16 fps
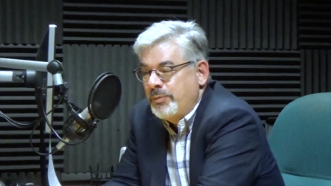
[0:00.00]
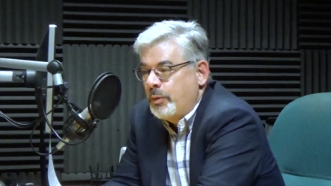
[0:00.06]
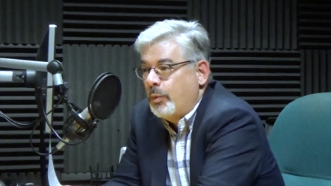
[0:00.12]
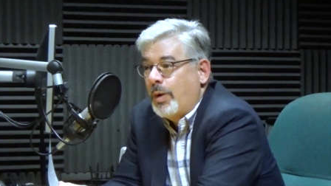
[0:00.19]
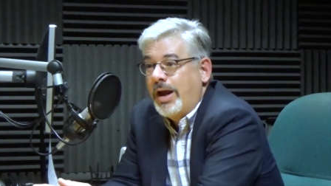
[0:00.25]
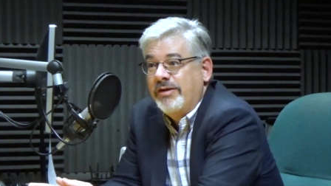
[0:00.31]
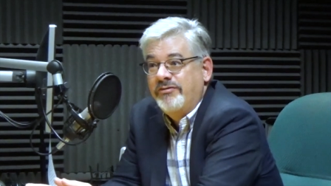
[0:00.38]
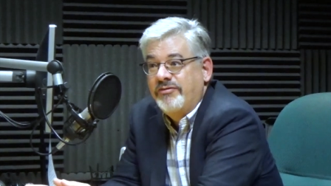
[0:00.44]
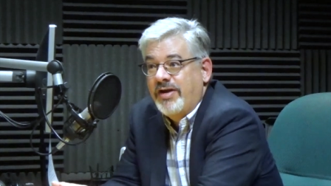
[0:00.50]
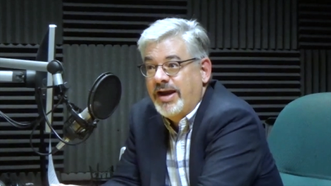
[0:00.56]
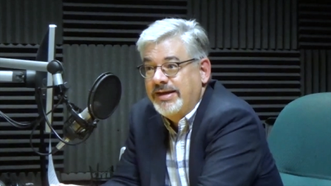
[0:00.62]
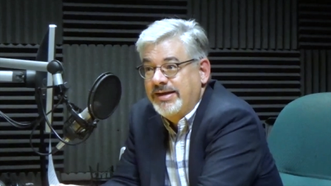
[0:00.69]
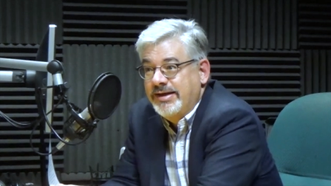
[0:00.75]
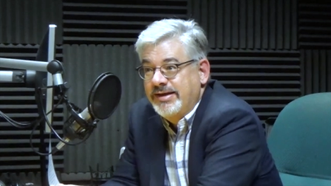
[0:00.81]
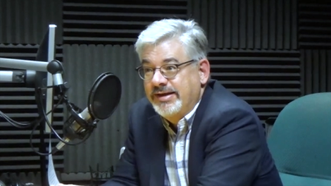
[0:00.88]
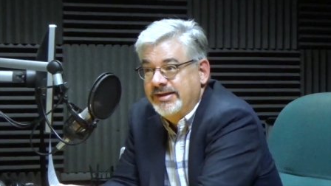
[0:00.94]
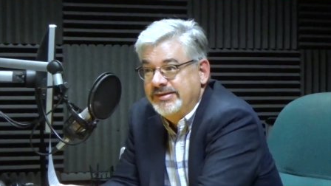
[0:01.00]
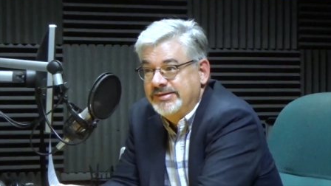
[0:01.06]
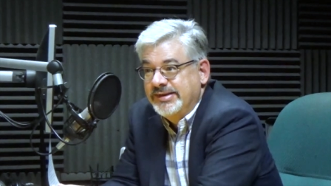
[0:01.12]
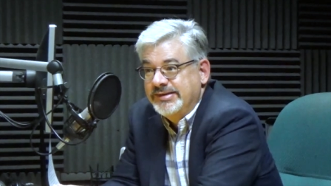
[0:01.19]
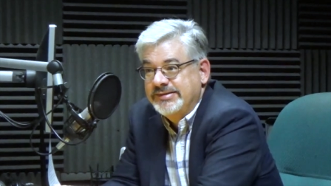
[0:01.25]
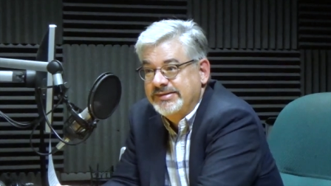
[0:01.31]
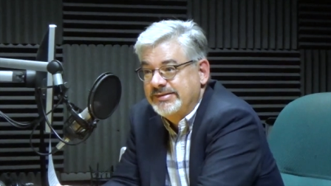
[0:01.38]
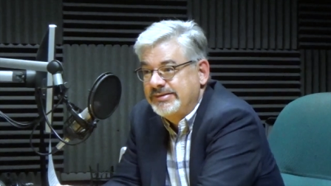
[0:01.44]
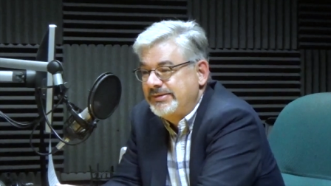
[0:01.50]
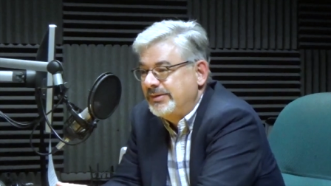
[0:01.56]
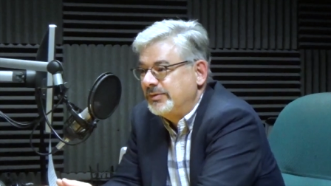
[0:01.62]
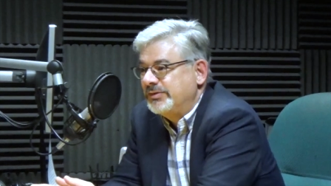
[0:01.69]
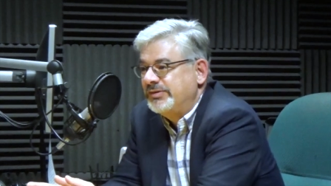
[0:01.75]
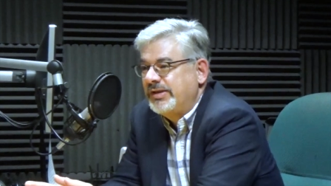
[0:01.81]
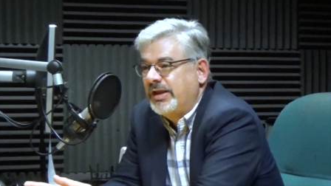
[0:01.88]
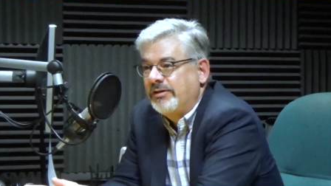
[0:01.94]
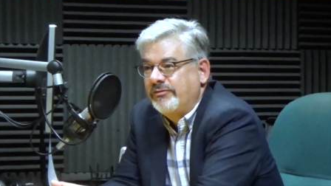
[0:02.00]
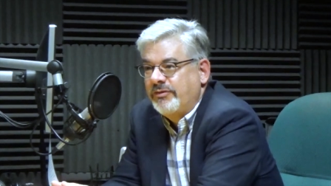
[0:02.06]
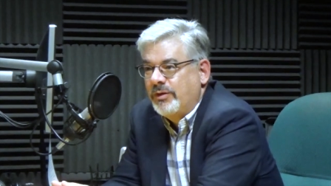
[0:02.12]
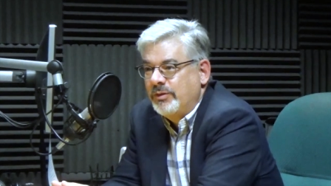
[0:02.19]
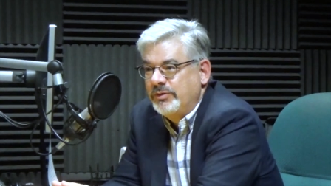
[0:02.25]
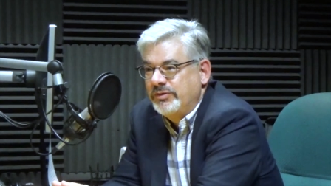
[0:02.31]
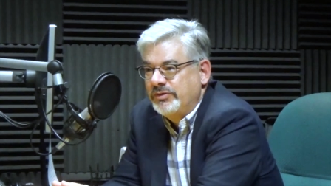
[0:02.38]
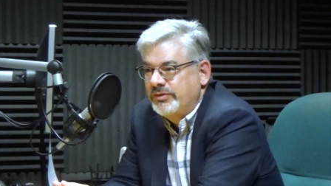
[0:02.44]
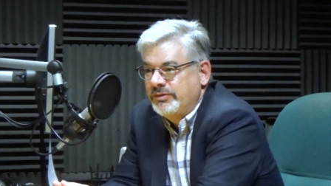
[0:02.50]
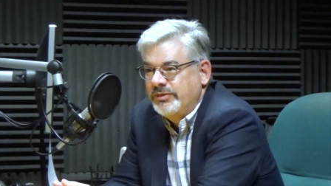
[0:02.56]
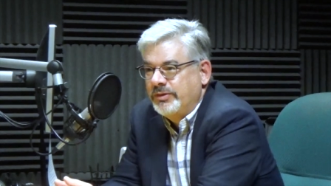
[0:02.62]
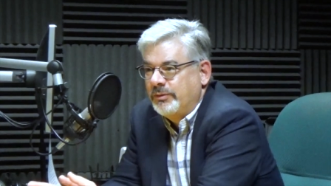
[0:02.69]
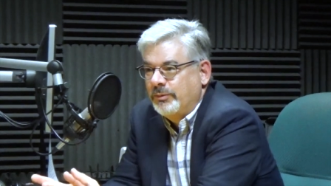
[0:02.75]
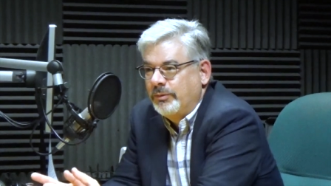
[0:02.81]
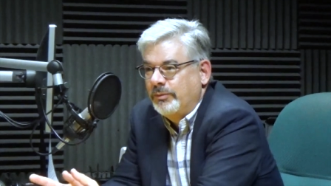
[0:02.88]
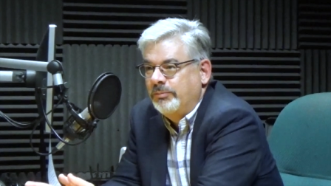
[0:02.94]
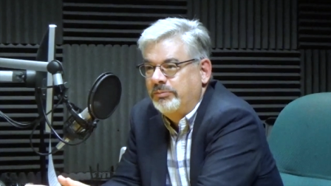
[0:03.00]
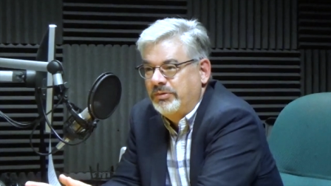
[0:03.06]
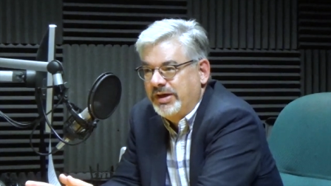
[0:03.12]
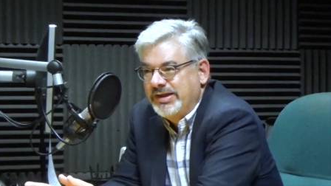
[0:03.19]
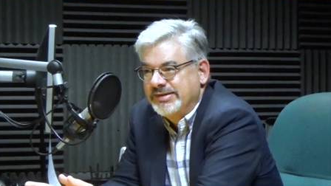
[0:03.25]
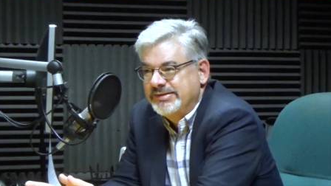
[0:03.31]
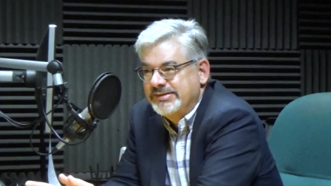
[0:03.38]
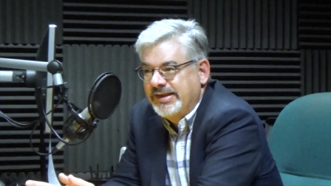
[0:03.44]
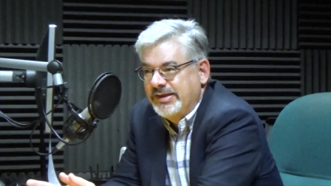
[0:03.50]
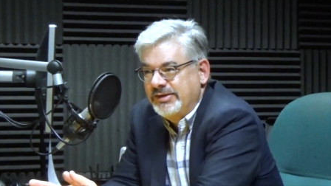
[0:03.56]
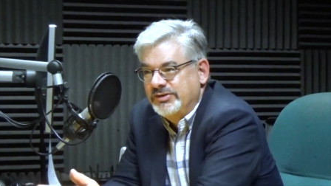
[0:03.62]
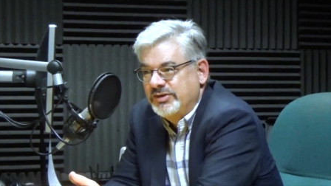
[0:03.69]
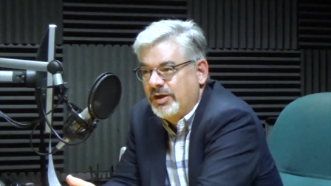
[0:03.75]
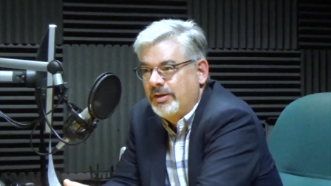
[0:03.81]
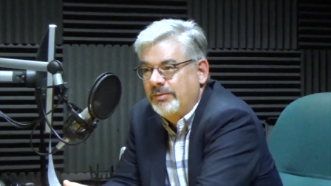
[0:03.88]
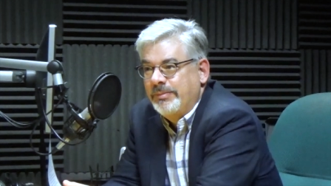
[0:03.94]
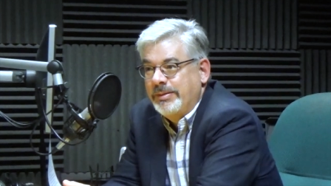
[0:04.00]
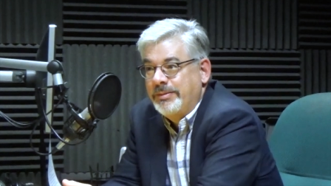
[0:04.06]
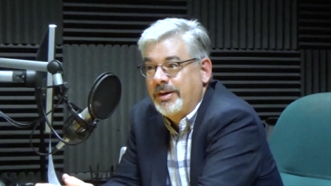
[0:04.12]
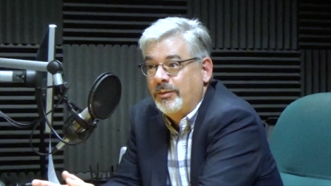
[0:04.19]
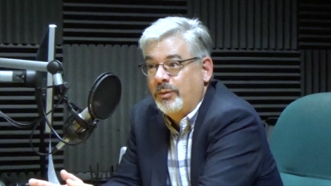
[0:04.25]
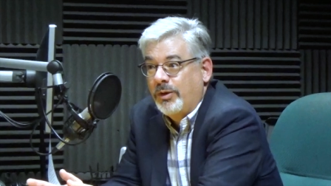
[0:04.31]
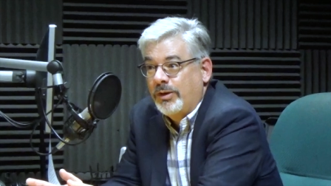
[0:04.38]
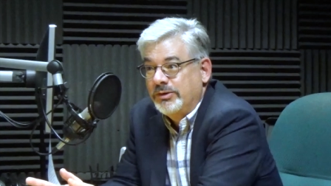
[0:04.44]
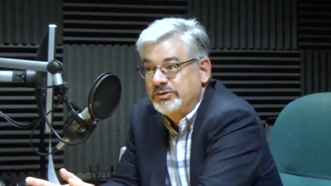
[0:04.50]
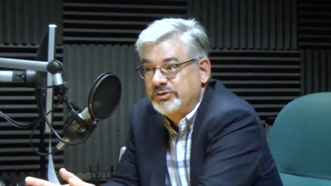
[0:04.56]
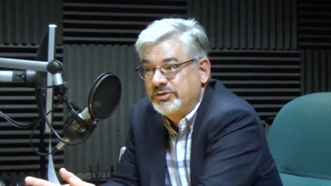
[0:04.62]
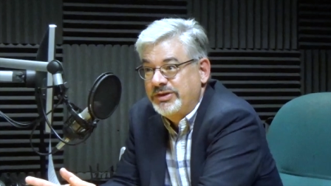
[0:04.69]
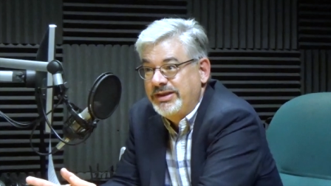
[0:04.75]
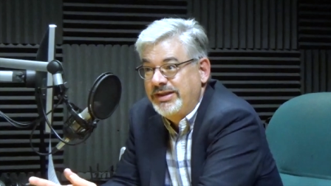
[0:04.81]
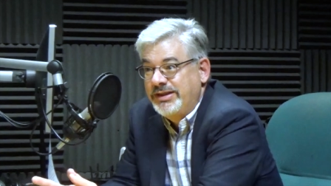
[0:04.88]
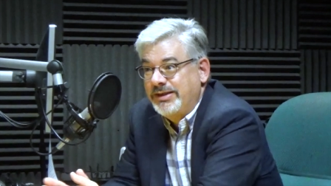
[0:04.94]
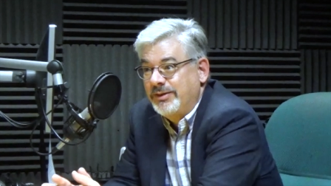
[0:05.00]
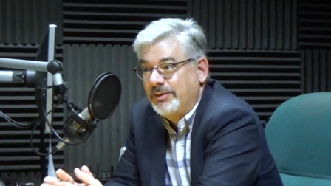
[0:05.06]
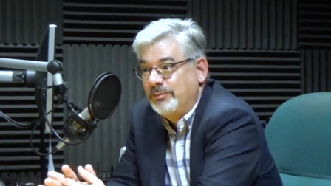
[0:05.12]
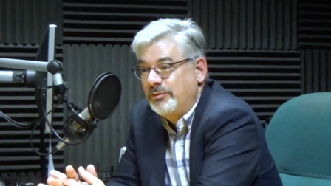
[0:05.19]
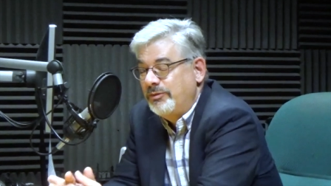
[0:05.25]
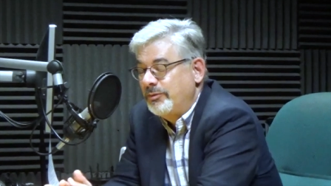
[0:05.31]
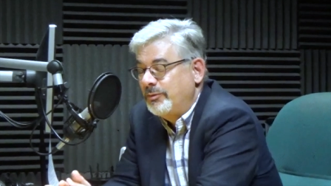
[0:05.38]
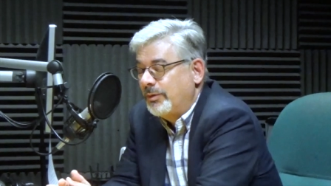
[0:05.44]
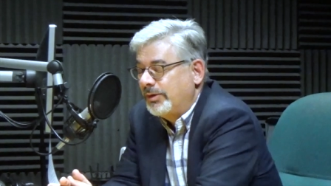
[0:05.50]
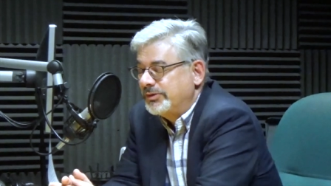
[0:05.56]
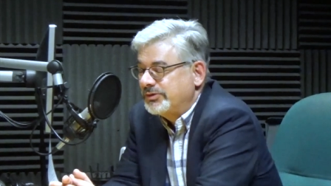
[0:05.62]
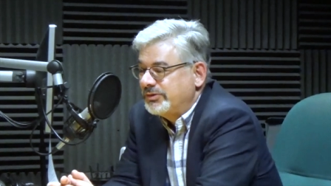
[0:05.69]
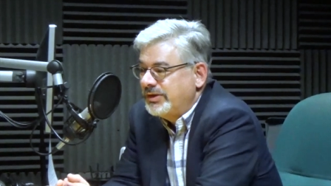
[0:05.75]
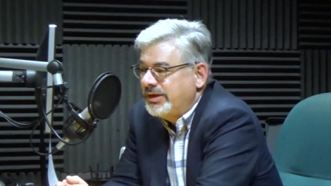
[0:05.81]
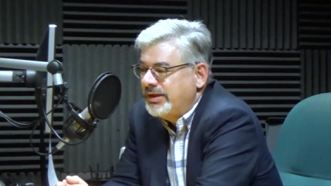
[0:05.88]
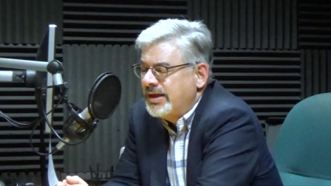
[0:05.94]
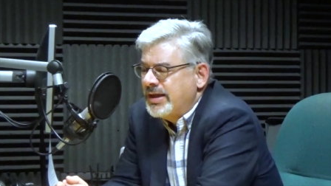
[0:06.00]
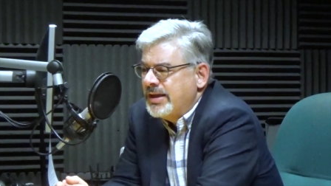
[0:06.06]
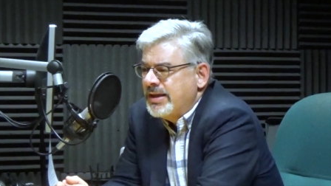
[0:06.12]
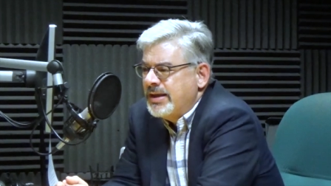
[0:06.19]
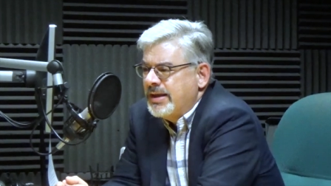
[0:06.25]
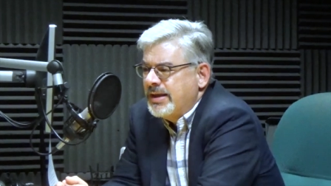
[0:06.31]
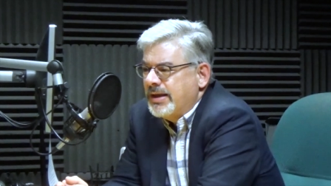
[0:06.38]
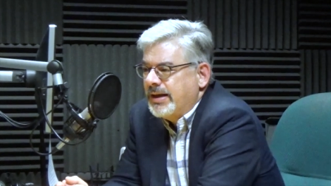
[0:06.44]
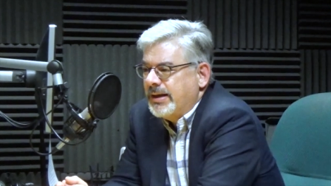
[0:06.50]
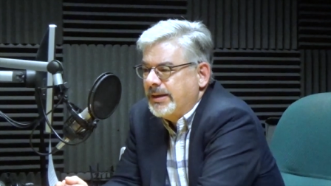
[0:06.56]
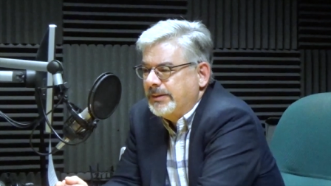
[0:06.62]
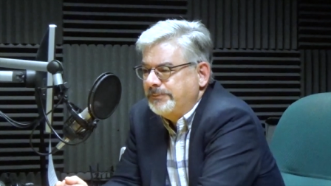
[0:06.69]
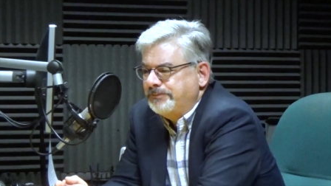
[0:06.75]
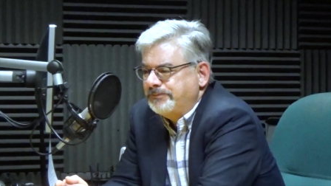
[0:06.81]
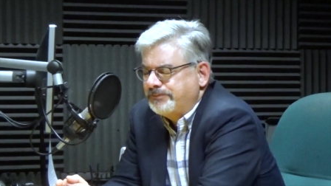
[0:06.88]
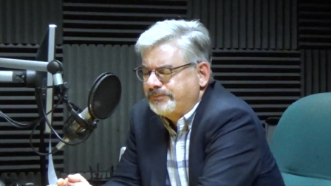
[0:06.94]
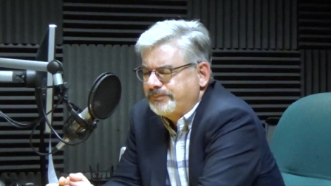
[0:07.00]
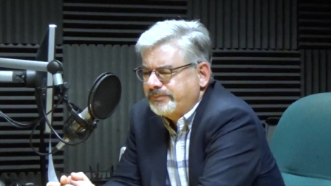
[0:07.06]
Wi-Fi didn't exist. You know, cell phones, you know, were bricks that you saw maybe on Wall Street, yeah, you know, yeah. Wall Street, um,